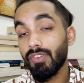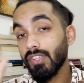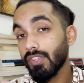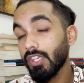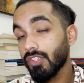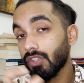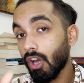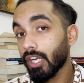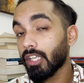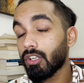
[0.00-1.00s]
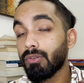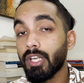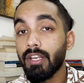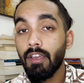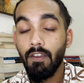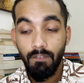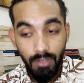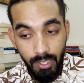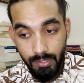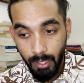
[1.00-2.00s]
This is not included
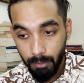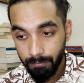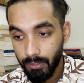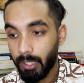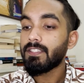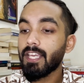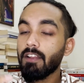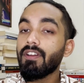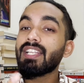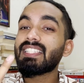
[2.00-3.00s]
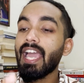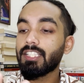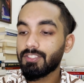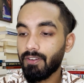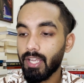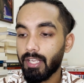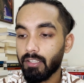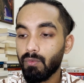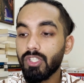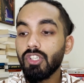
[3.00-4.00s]
with the setup fee. Delaware tax
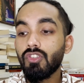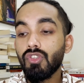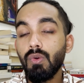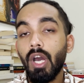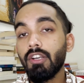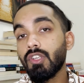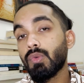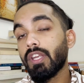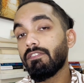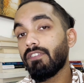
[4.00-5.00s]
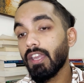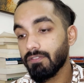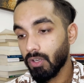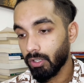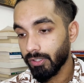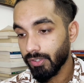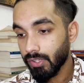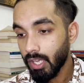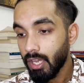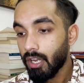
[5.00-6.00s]
filing, which is $225.
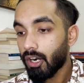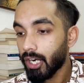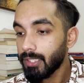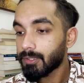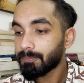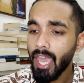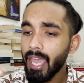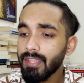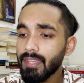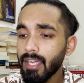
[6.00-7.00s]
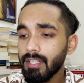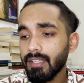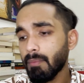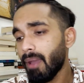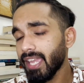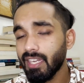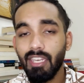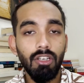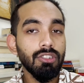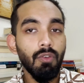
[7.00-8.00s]
All right, and then the bank
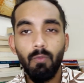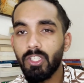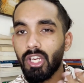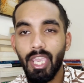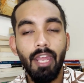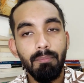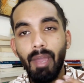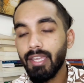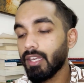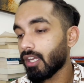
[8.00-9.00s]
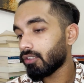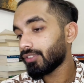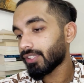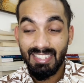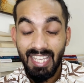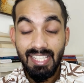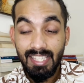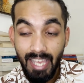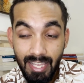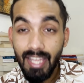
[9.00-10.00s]
account, which again, bank account, they
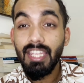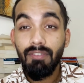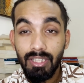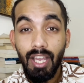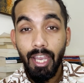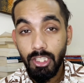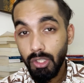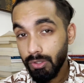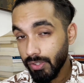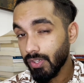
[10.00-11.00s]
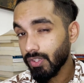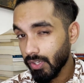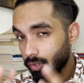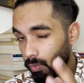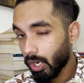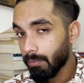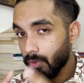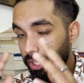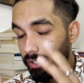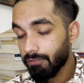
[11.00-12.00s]
say that they will guide you. This is what I'm
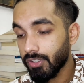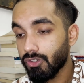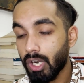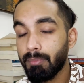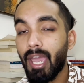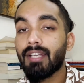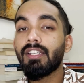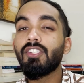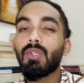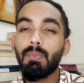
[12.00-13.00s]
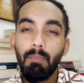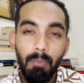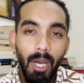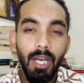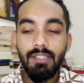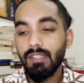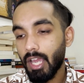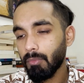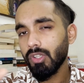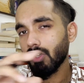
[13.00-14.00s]
reading for Stripe Atlas, but
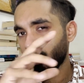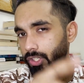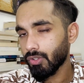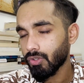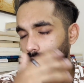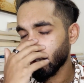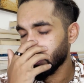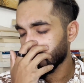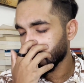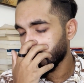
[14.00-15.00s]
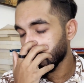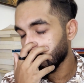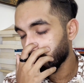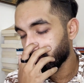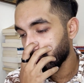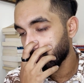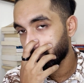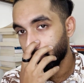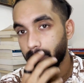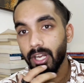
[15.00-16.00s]
I'm also going to throw a screenshot for you
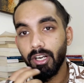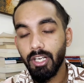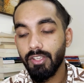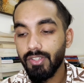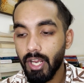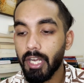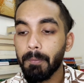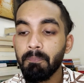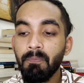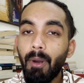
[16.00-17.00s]
for better understanding.